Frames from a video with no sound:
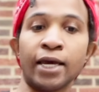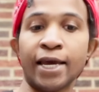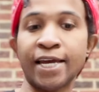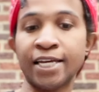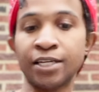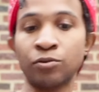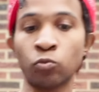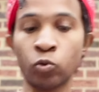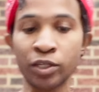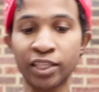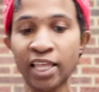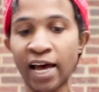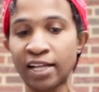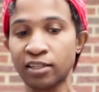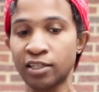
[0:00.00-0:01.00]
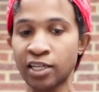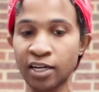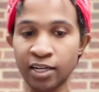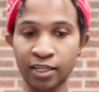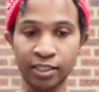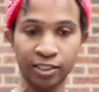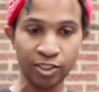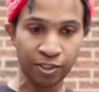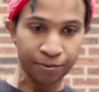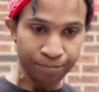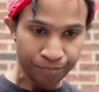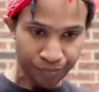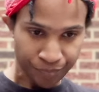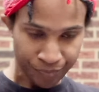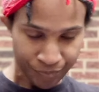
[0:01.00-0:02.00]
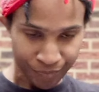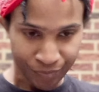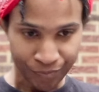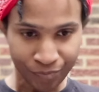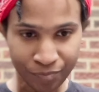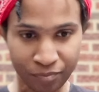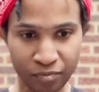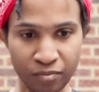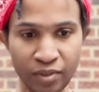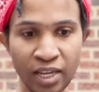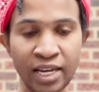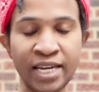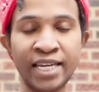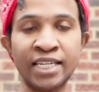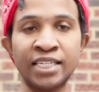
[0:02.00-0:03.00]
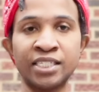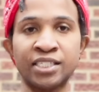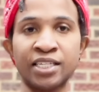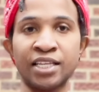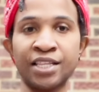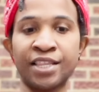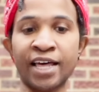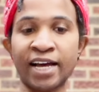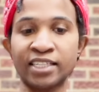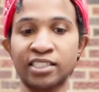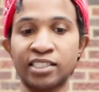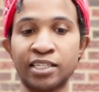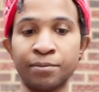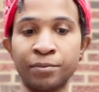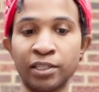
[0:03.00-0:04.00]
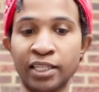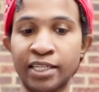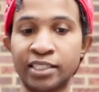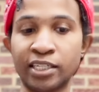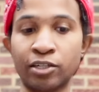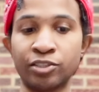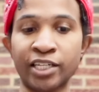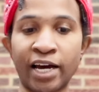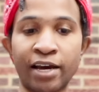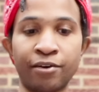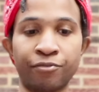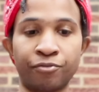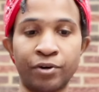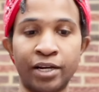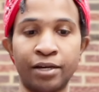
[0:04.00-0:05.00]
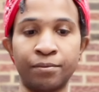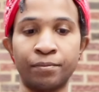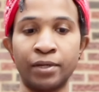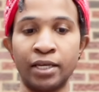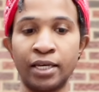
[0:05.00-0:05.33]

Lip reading: And what that does is that stimulates our diaphragm.